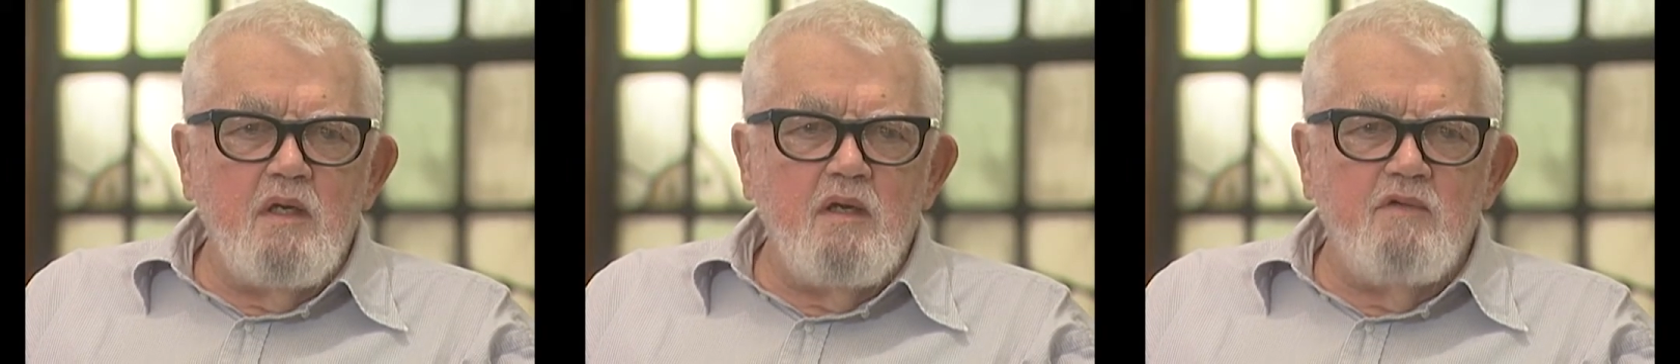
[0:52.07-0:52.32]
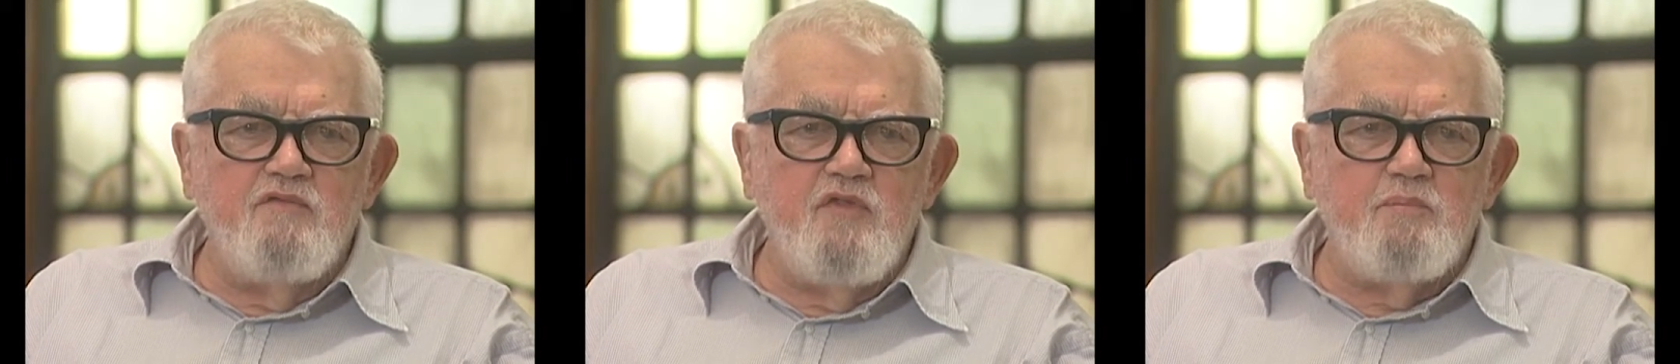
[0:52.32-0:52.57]

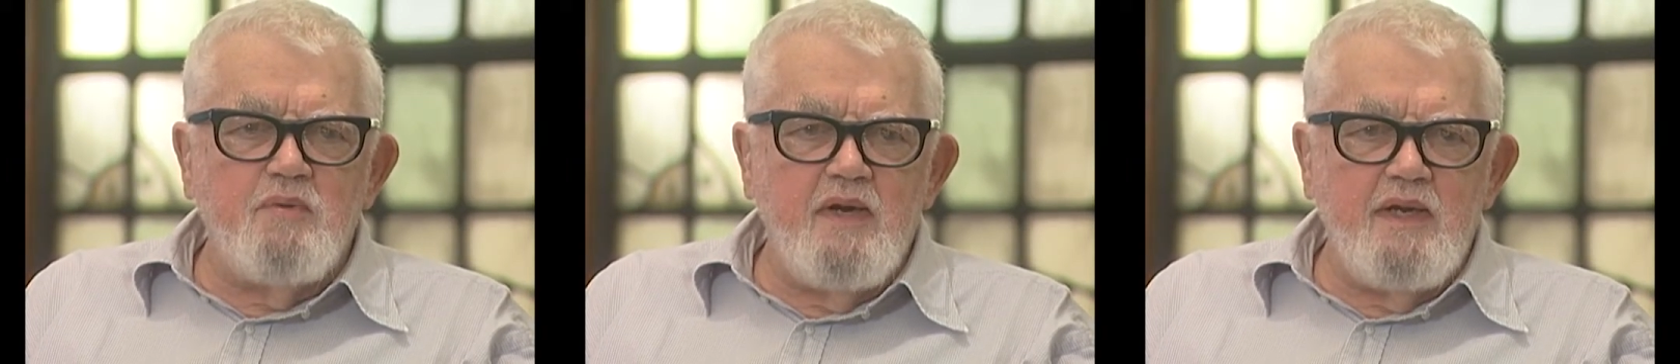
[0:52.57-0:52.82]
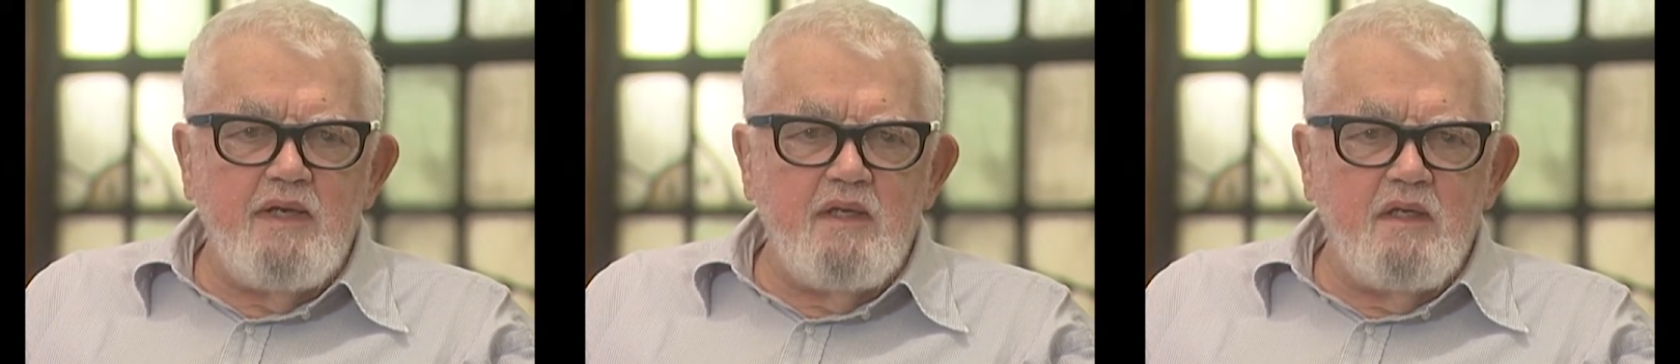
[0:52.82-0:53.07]
of the
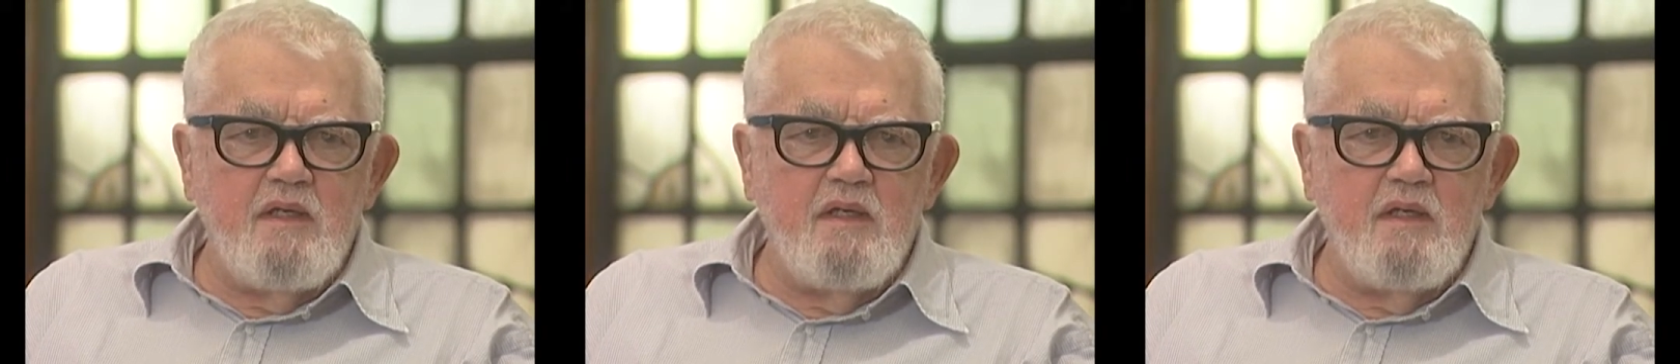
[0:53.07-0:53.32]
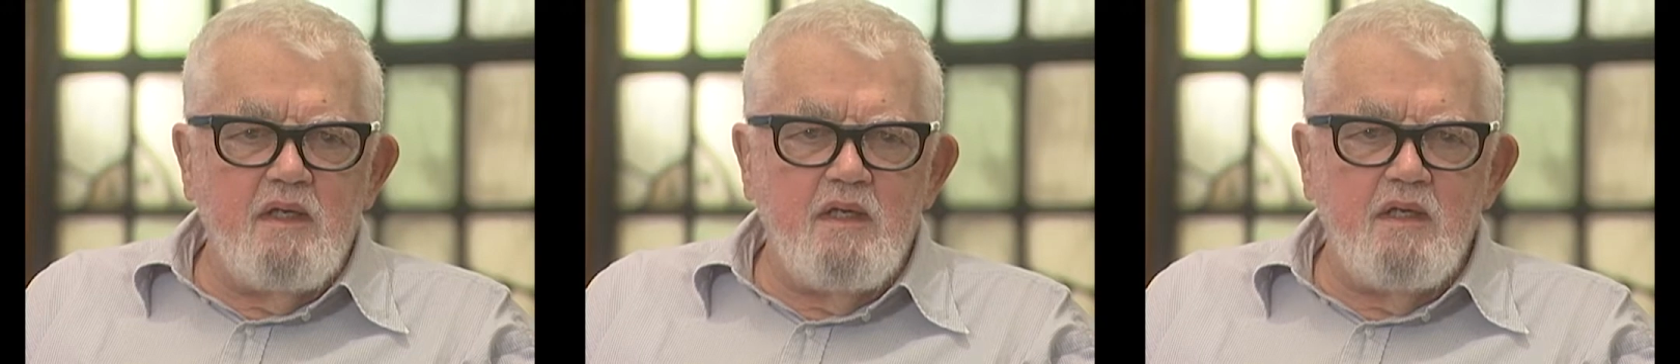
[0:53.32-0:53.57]
brain
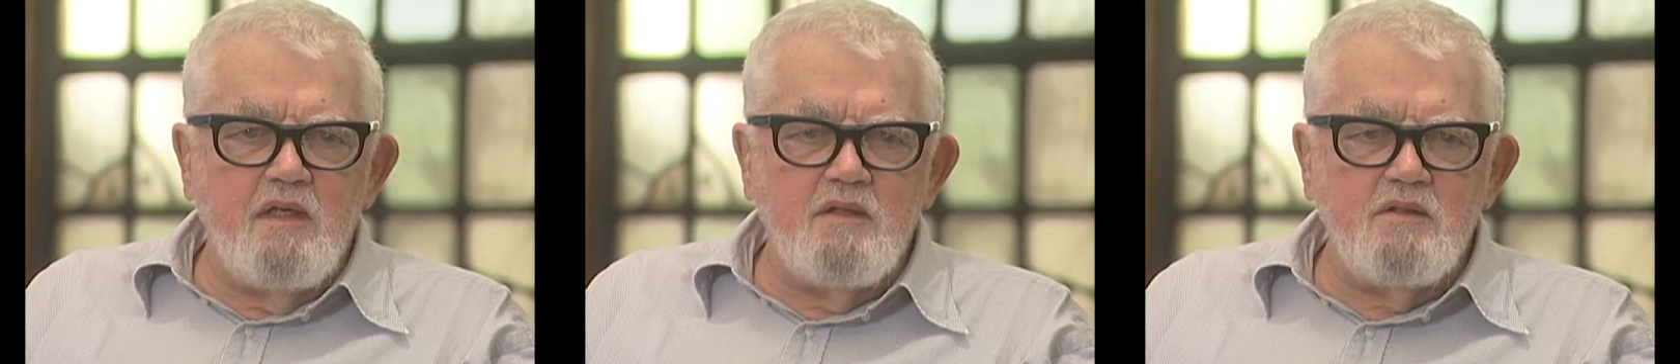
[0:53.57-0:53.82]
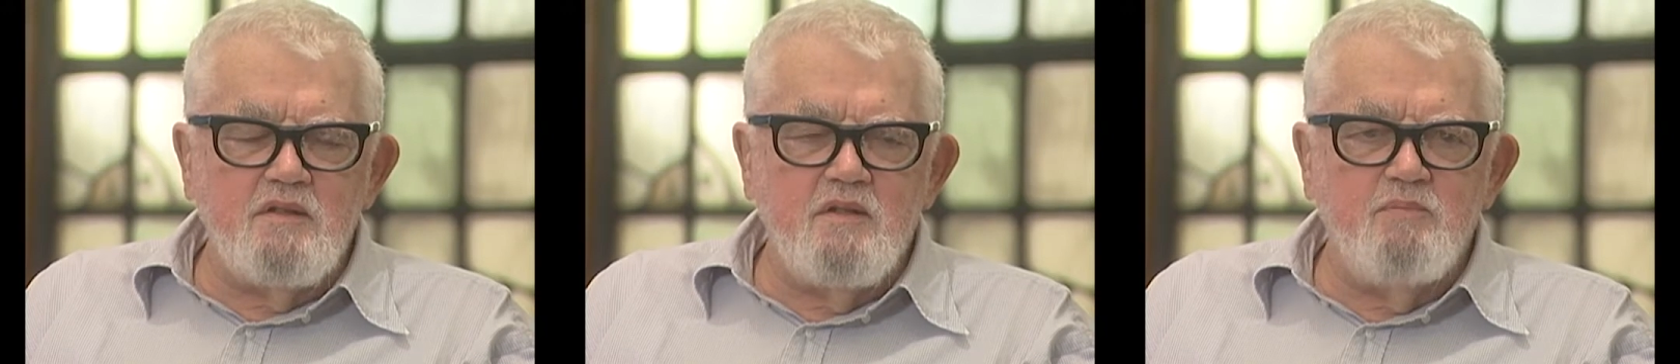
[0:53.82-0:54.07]

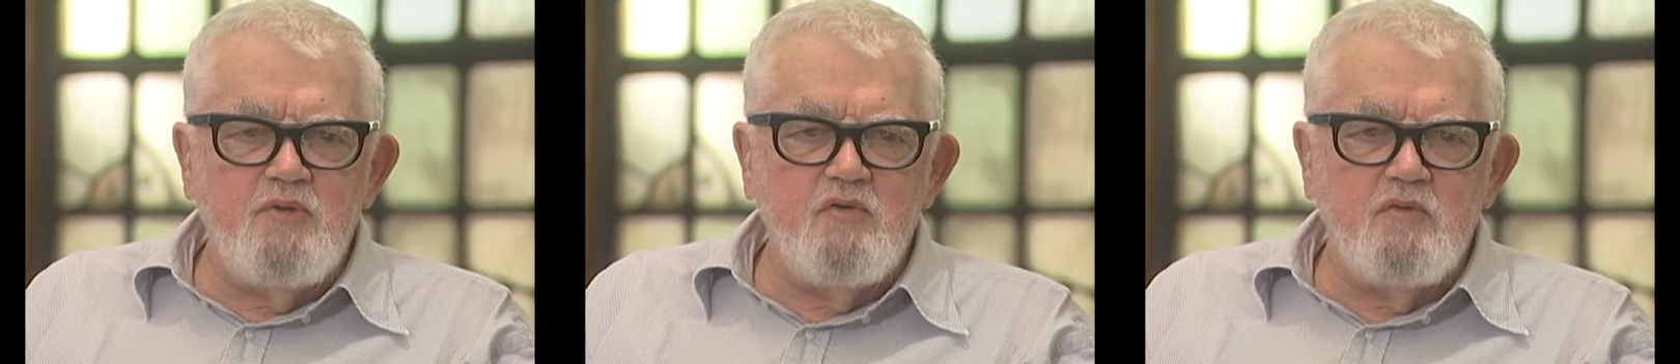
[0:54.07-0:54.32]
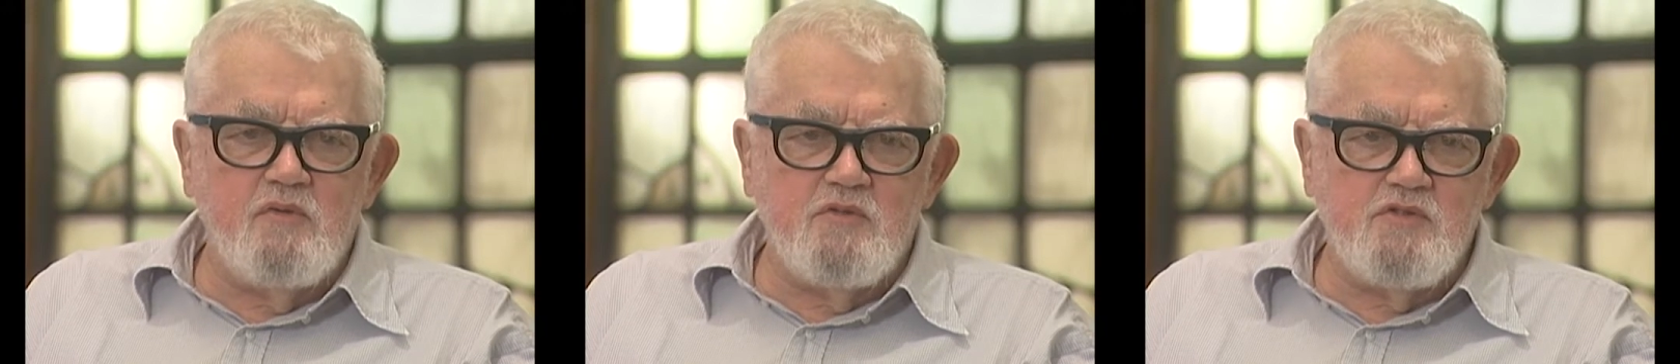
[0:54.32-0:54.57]
and
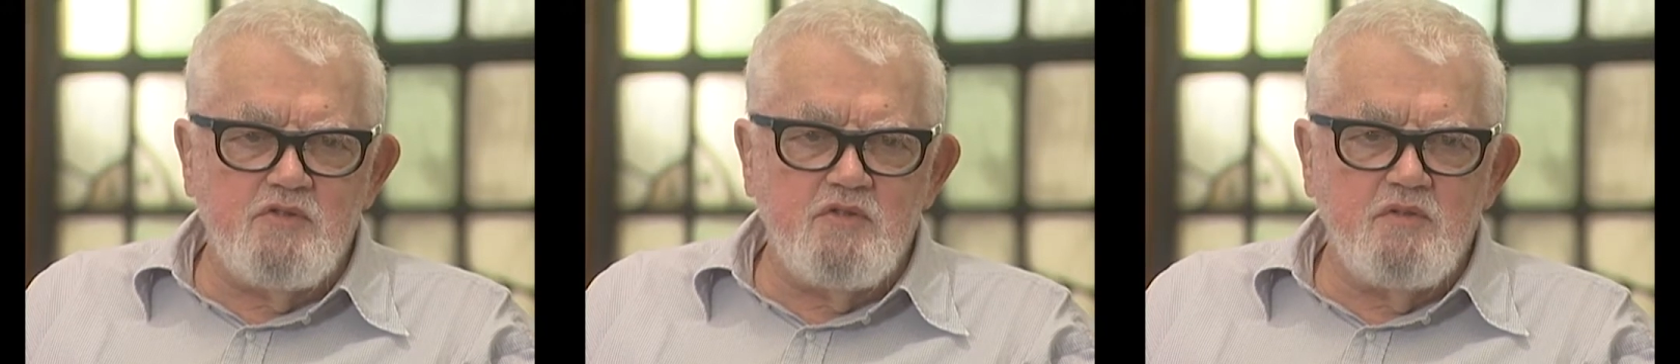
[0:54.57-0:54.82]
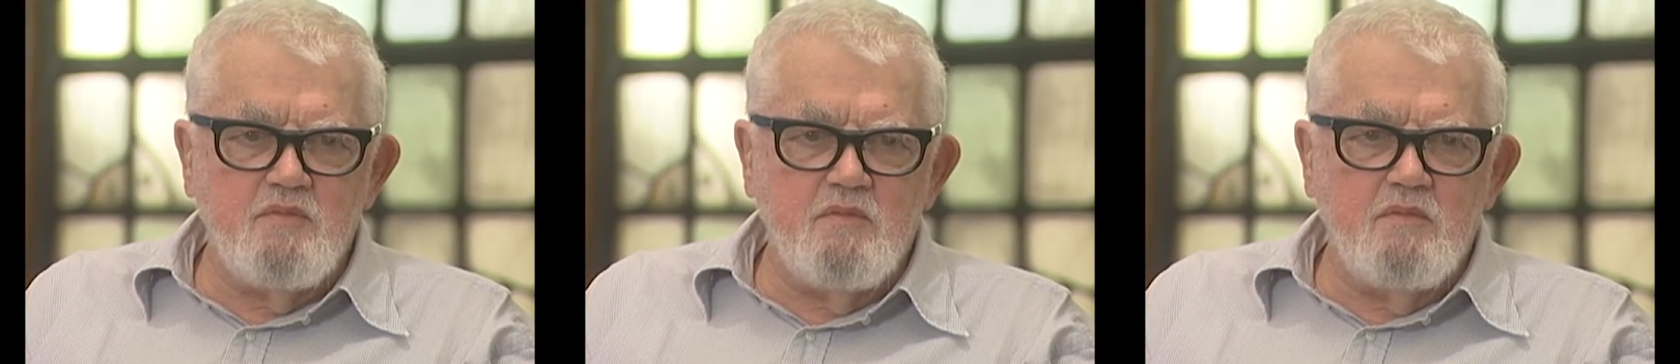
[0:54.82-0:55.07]
computers.